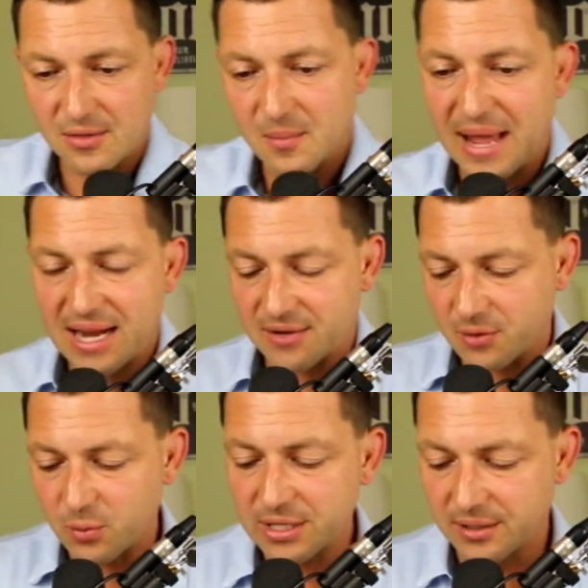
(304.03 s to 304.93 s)
on the back of
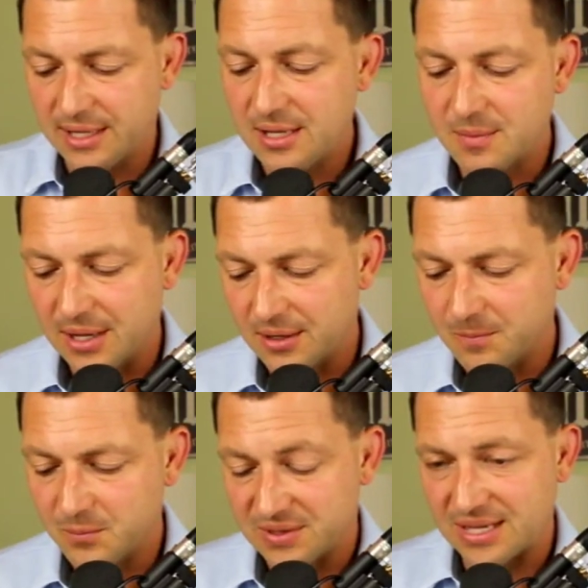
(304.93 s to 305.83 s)
a weekly
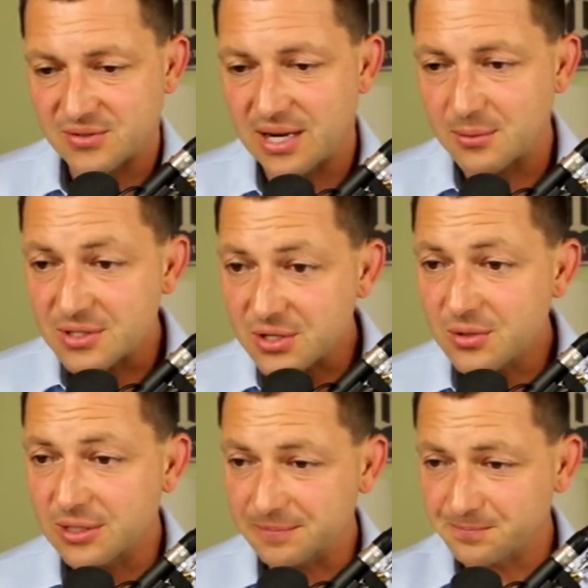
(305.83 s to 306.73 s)
email, but that's what I was
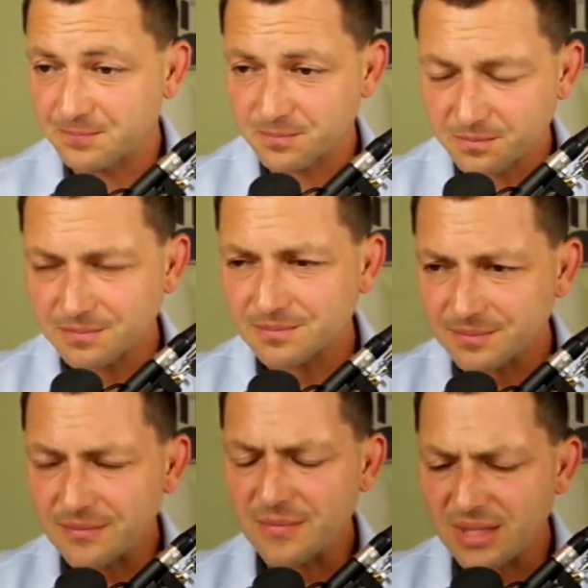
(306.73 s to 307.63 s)
doing.
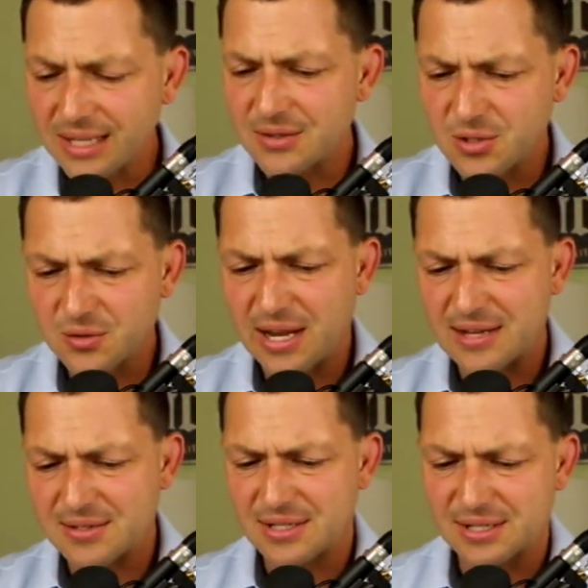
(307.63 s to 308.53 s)
In
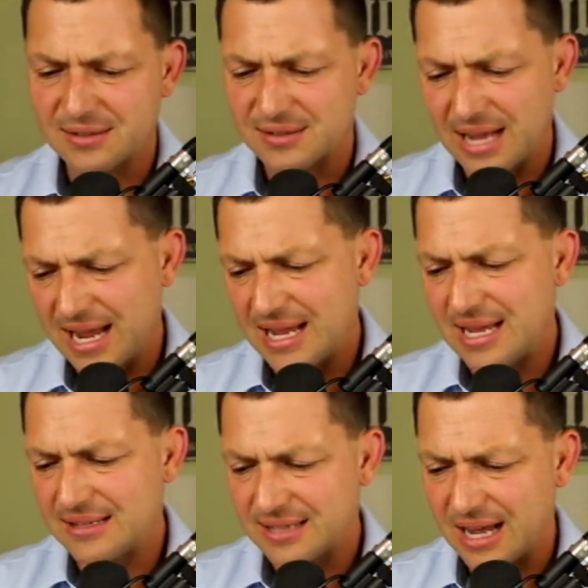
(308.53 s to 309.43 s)

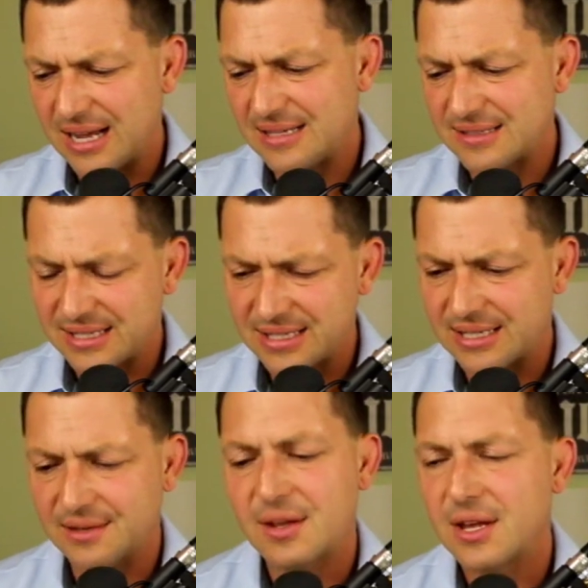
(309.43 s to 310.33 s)
2008, 9,
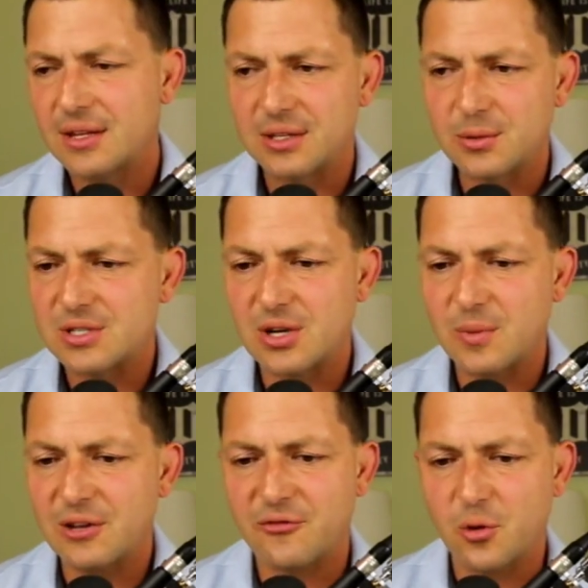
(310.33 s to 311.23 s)
10, there were so
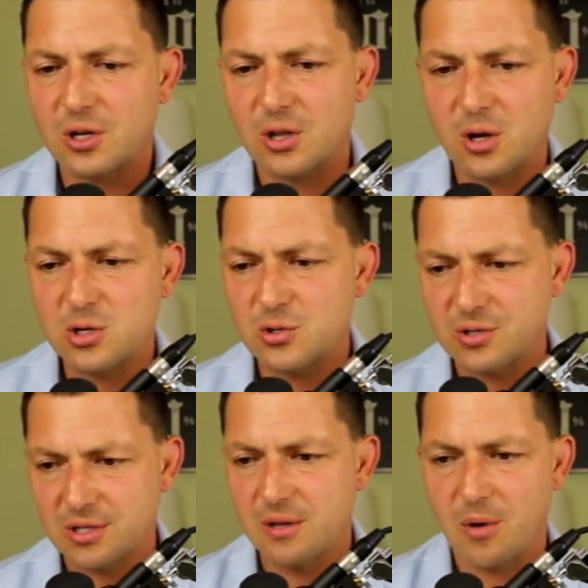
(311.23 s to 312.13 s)
many
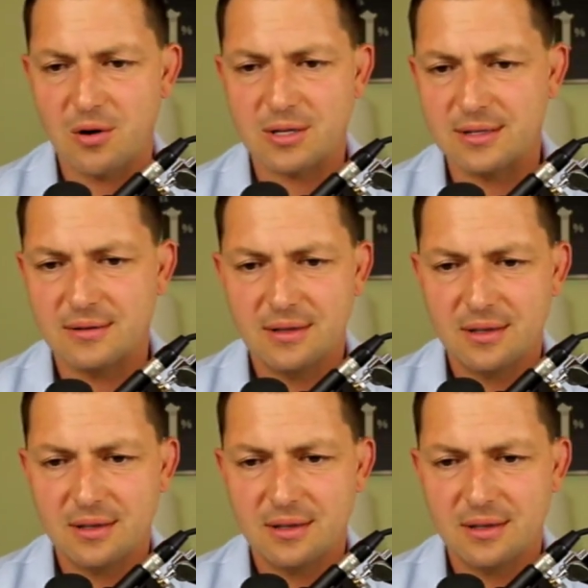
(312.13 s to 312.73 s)
foreclosures in the market.